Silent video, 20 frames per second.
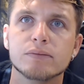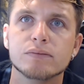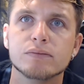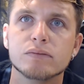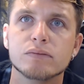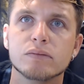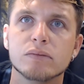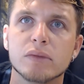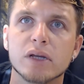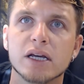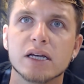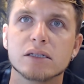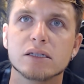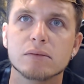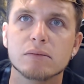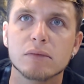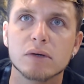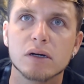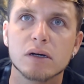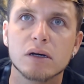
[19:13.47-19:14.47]
They get some
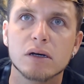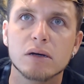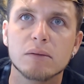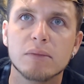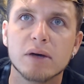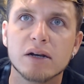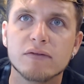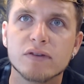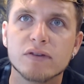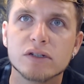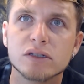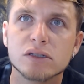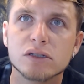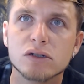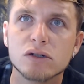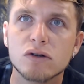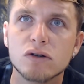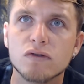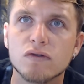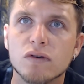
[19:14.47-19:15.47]
good benefits
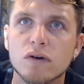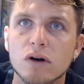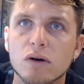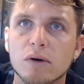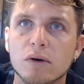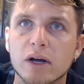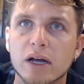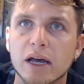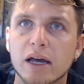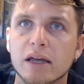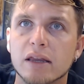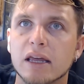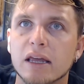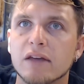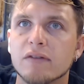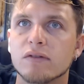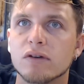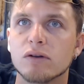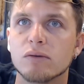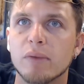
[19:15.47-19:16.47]
too, 401k. They
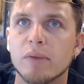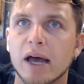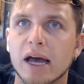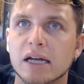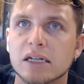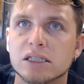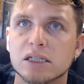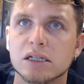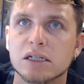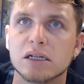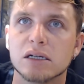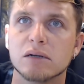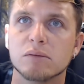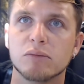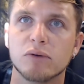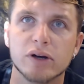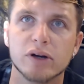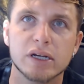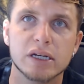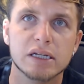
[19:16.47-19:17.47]
even do matching,
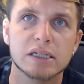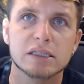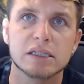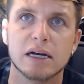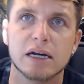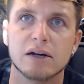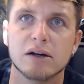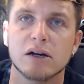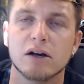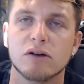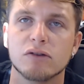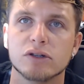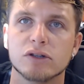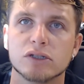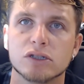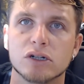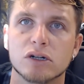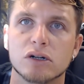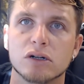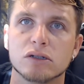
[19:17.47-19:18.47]
employee discount, health
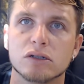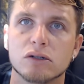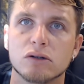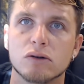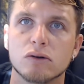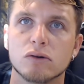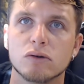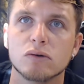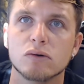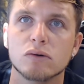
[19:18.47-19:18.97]
insurance, cool.